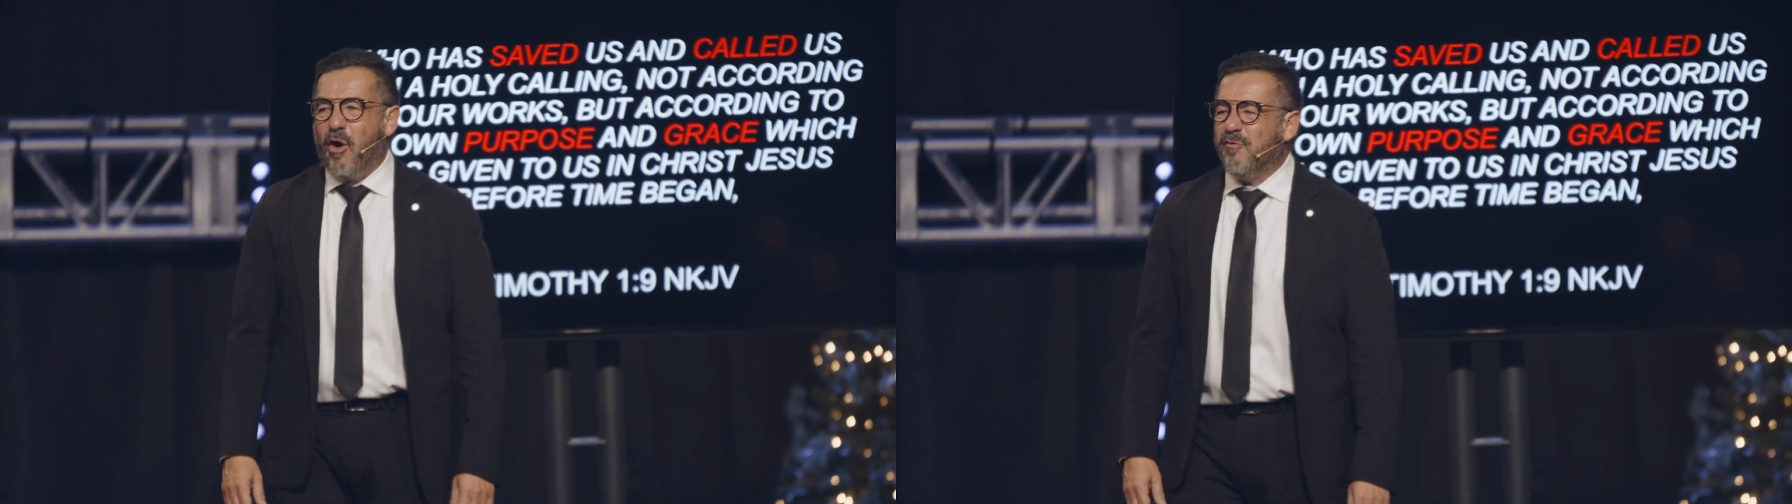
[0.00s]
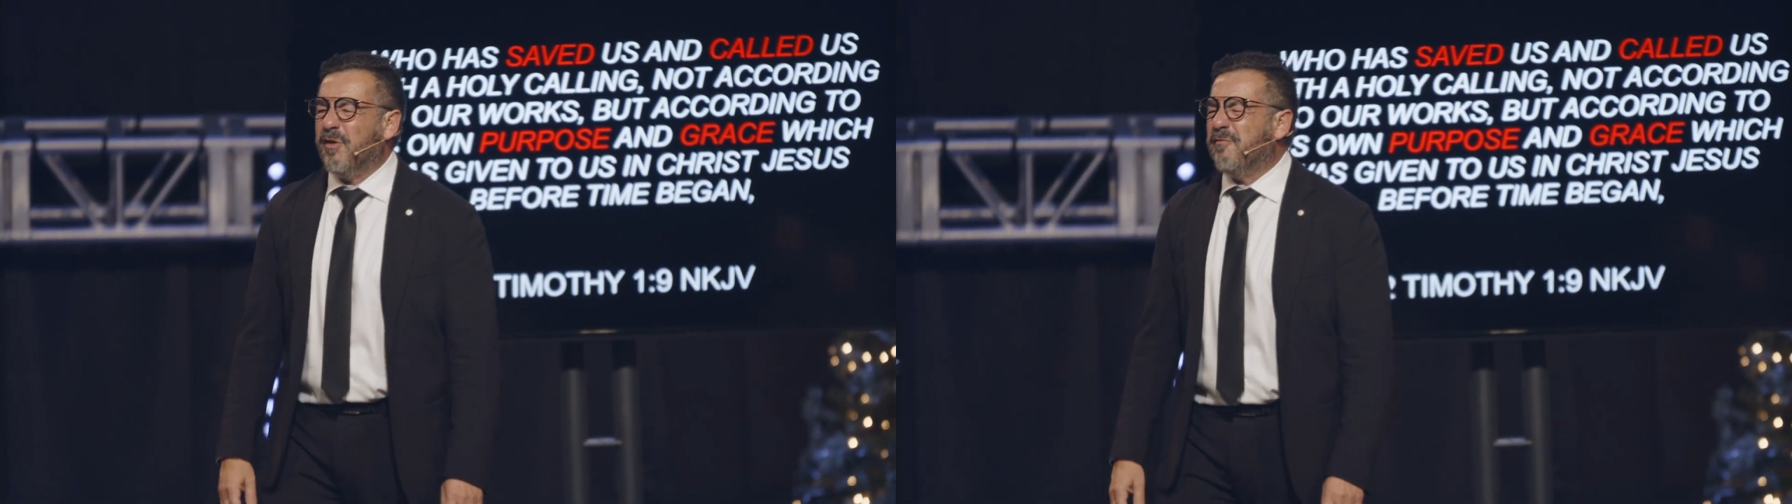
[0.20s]

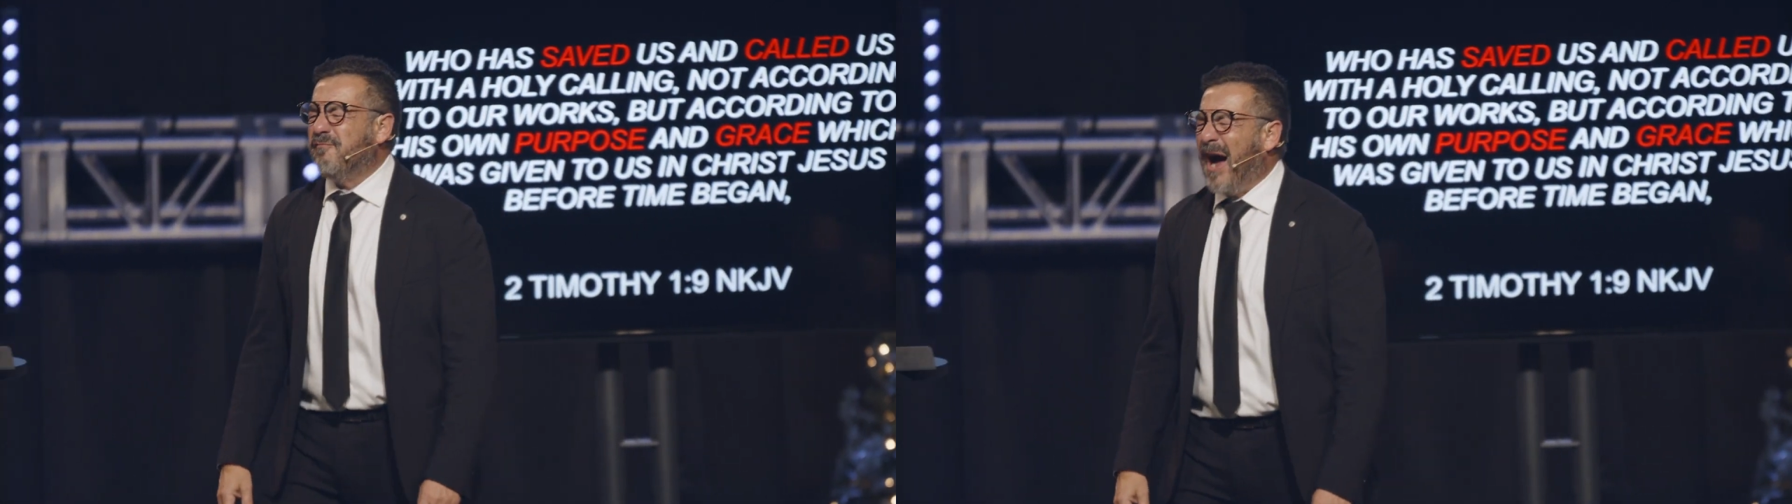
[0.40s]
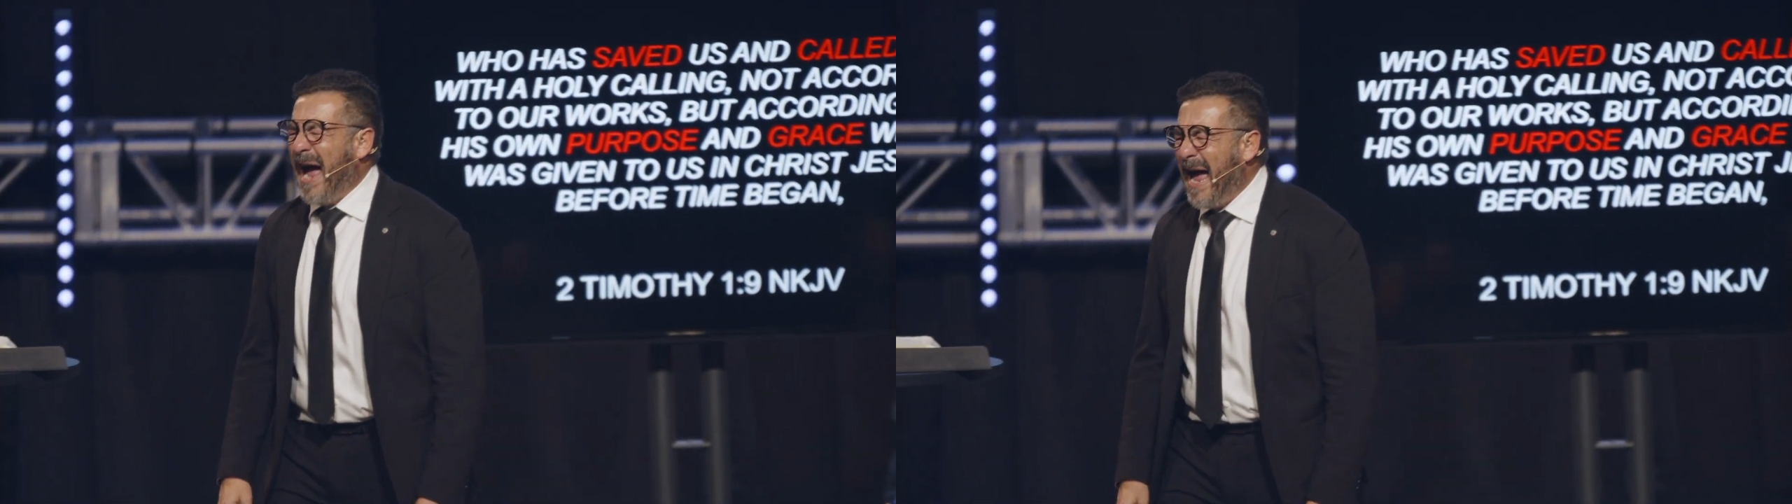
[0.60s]
over
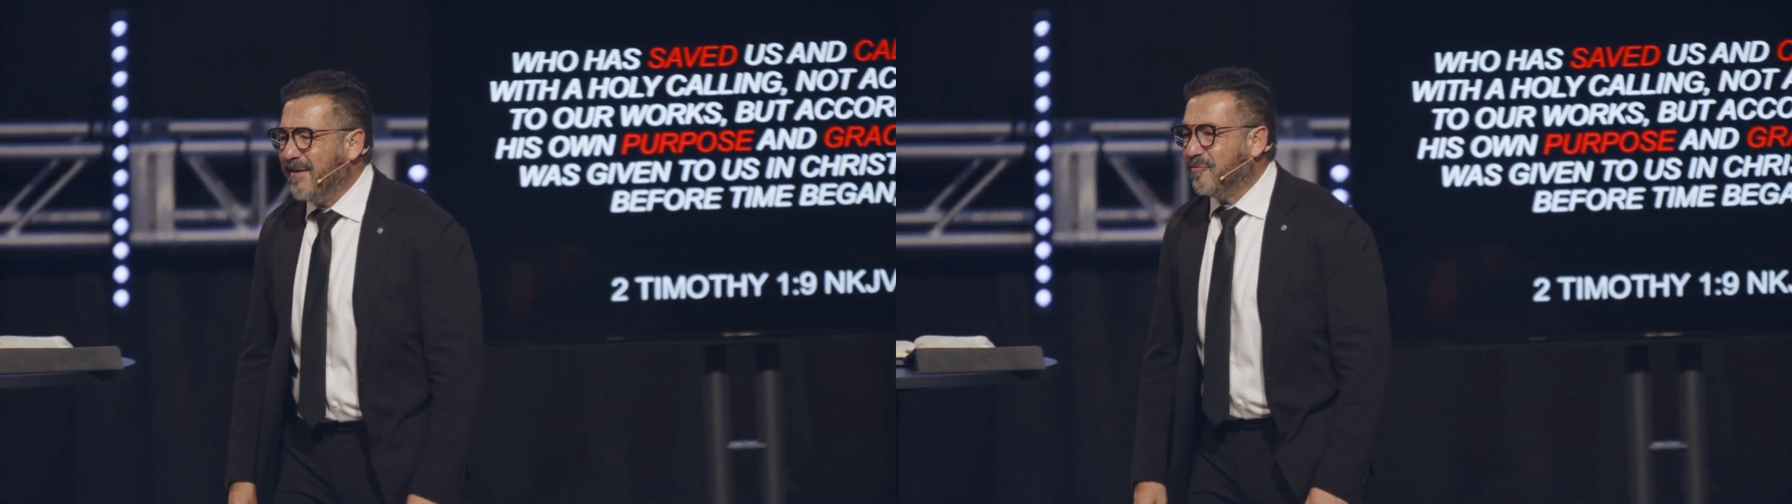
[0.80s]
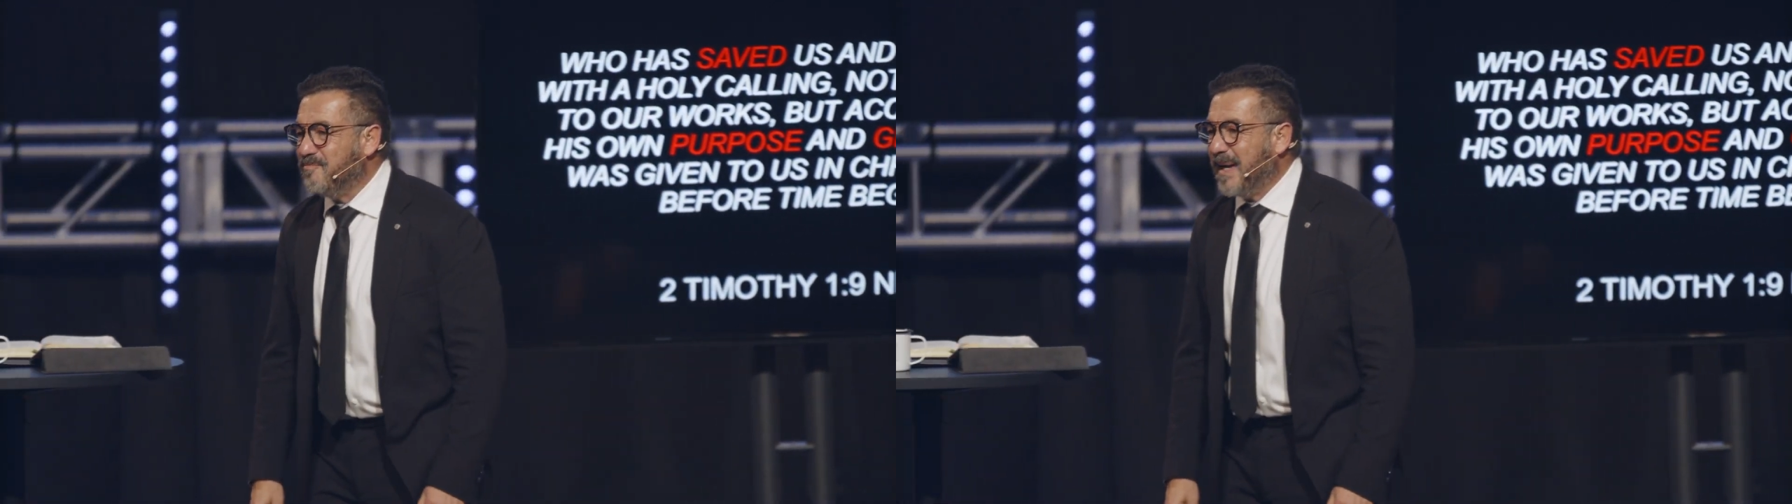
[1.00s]

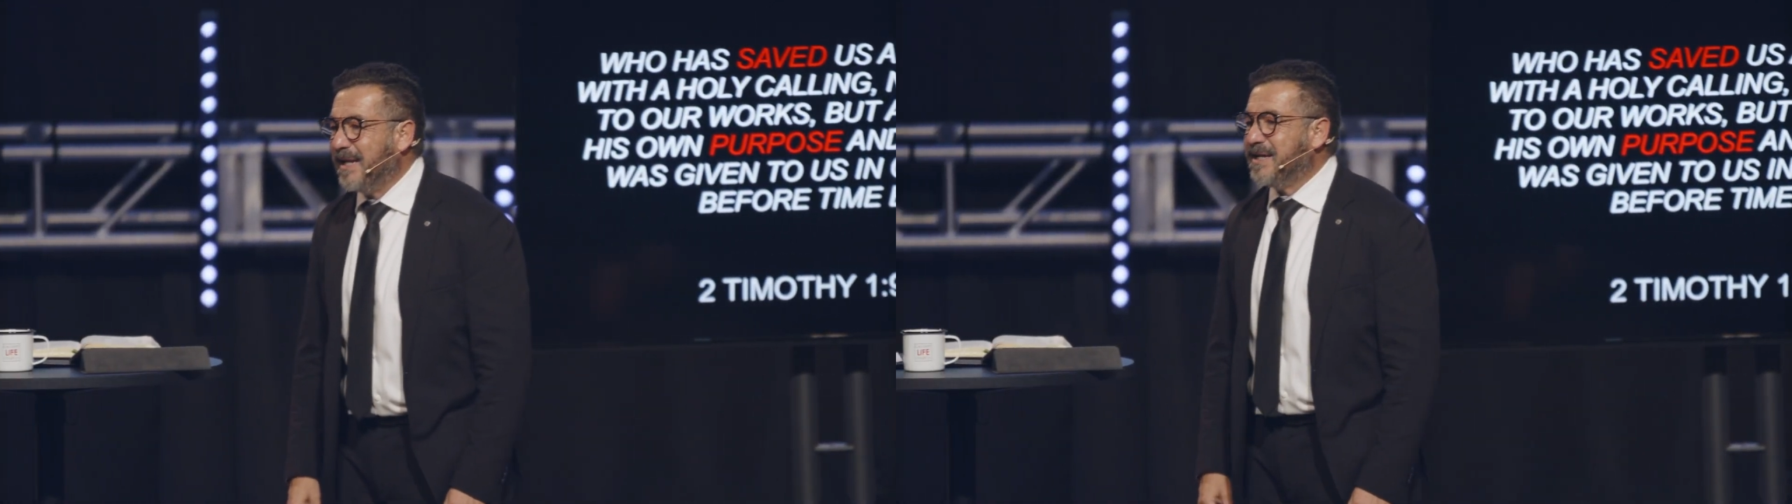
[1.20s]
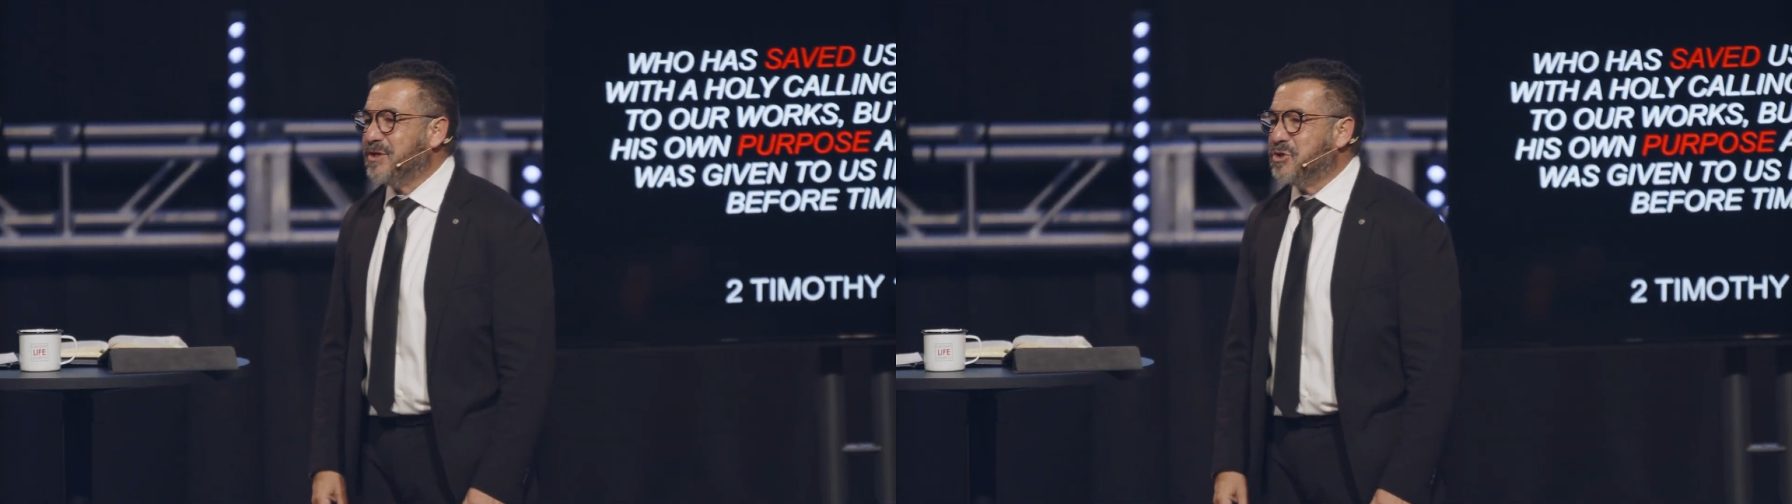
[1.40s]
$5 million